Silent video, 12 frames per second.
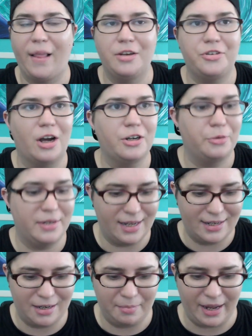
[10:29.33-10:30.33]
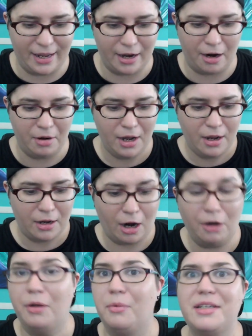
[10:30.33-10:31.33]
Joshua says to me, you know,
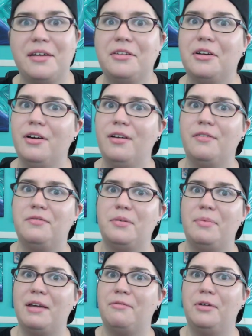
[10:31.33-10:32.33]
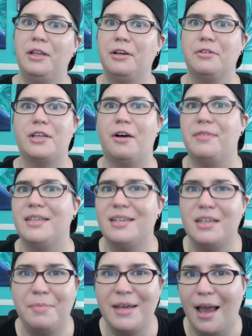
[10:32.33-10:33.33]
Carlin, what's the alternative to being fully yourself? Is it
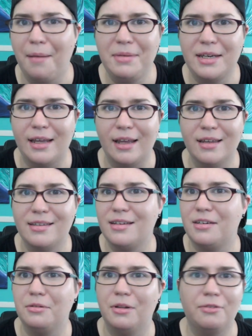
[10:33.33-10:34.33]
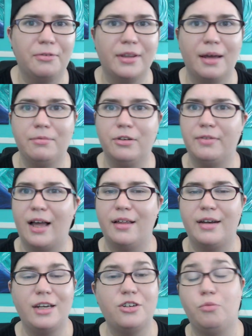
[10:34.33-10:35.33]
to be empty? Is it to look for them for
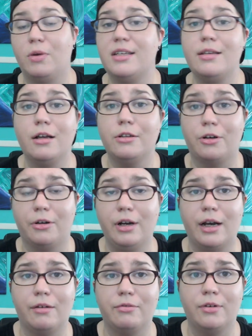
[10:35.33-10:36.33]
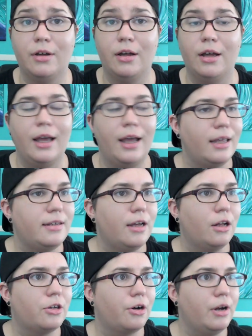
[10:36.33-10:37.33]
validation? What's the alternative? Is the
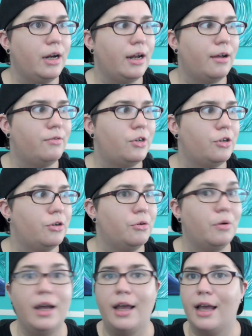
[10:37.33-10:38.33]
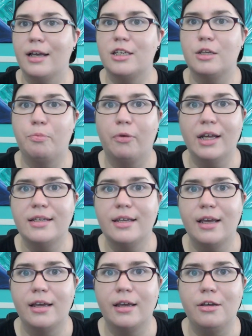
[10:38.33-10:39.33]
alternative to
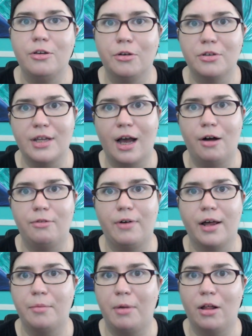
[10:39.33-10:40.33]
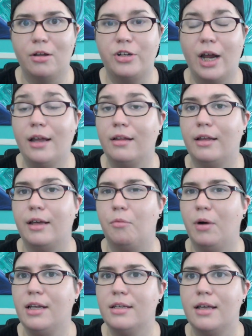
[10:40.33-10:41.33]
expressing yourself unapologetically?
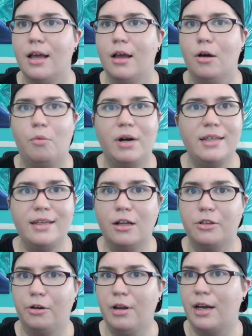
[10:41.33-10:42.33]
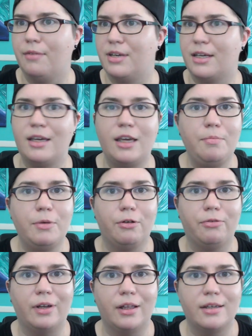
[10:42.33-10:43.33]
What is the alternative? To keep your
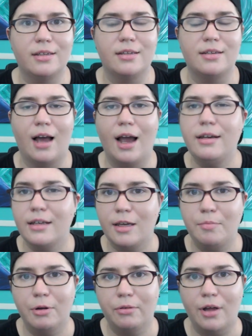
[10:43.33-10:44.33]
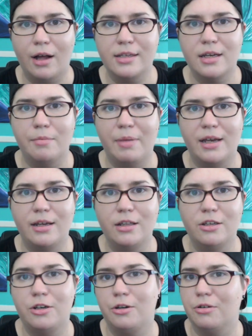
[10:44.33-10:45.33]
feelings inside? To keep your thoughts and
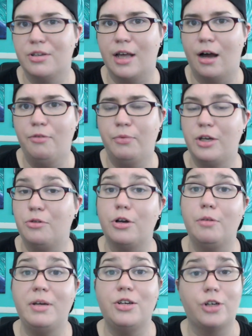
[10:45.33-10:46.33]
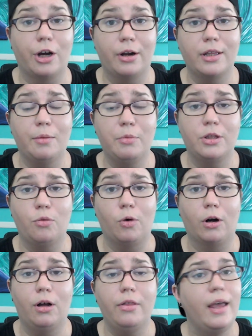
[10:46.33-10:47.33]
opinions to yourself when you could be sharing them with the
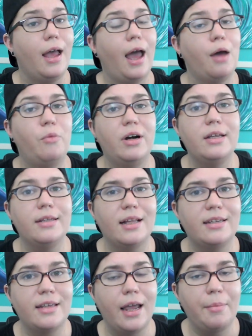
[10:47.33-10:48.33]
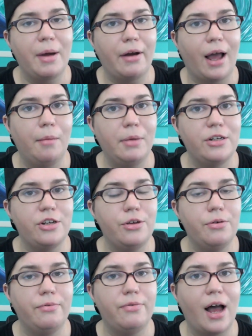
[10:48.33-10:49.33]
world? And what does that say about how much
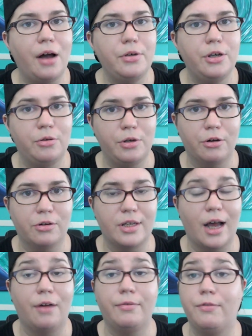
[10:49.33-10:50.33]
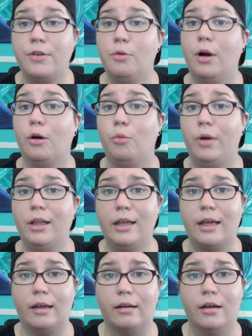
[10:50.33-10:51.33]
you value yourself if you aren't
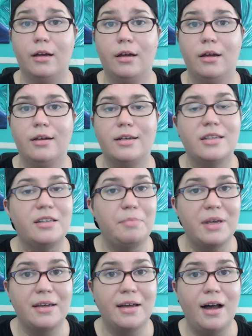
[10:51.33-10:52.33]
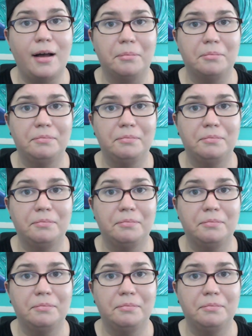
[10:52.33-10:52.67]
willing to speak up?